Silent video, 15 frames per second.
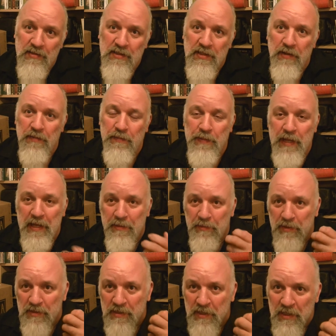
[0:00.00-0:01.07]
So beer
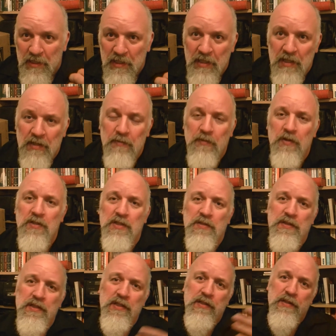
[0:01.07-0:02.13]
was
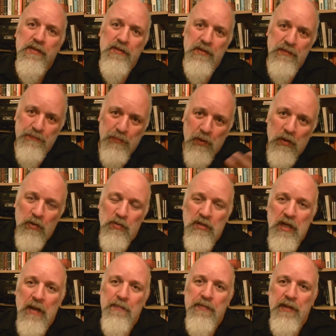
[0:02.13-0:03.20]
was boiled
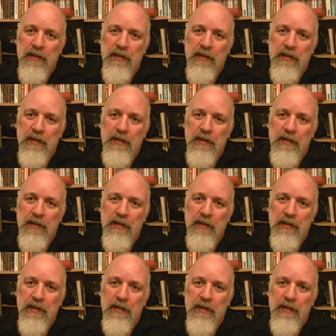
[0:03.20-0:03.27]
up.